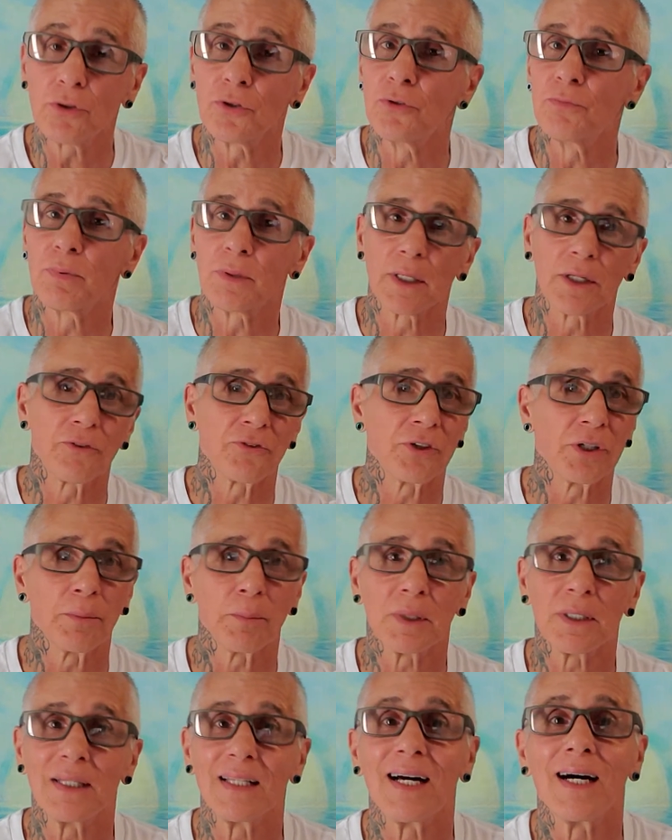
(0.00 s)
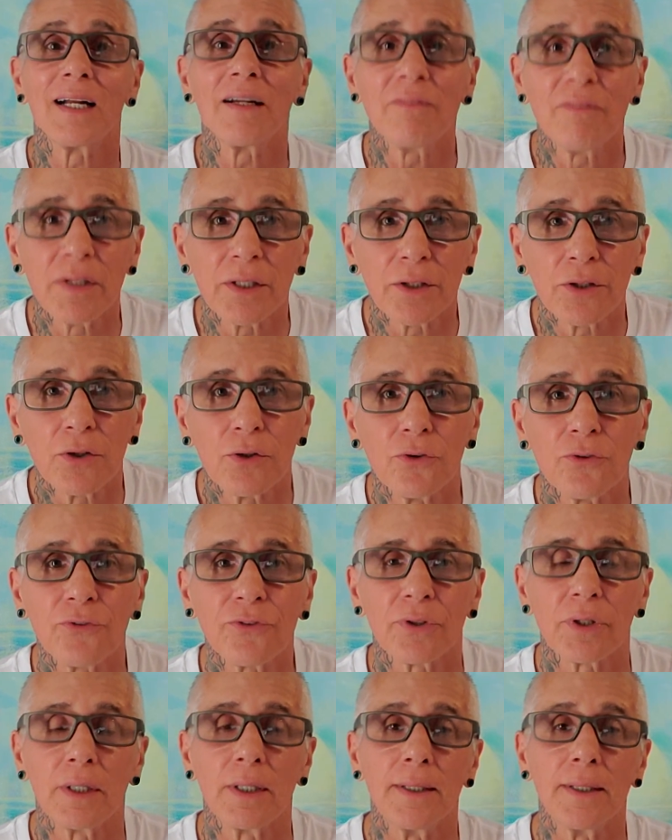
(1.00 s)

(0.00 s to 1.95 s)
You've probably seen him in a lot of videos.